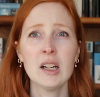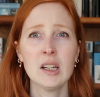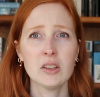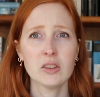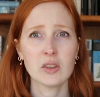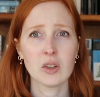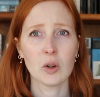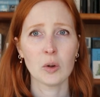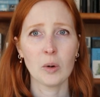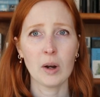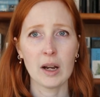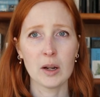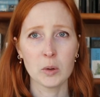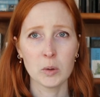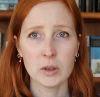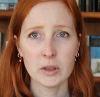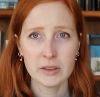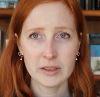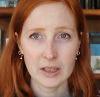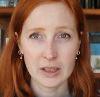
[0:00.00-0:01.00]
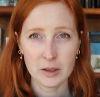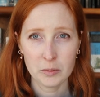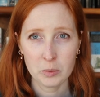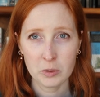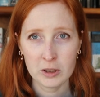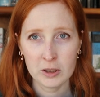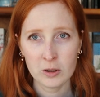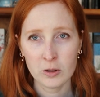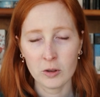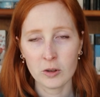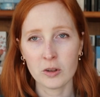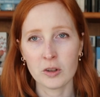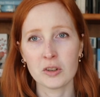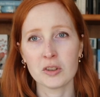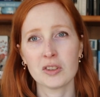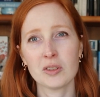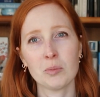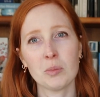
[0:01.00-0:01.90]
So I will take pre-orders,